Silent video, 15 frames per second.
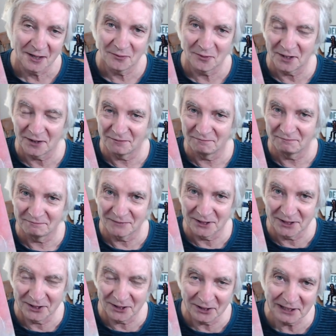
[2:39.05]
with
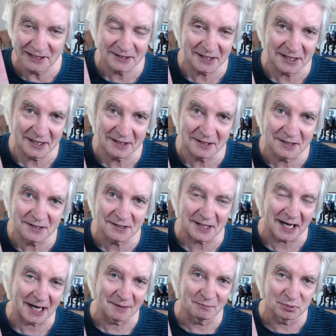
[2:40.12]
girly singers
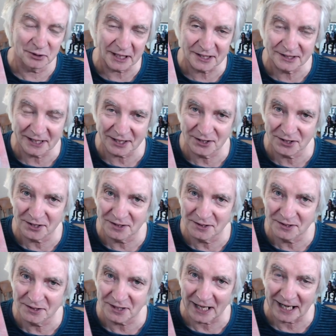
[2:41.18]
and brass sections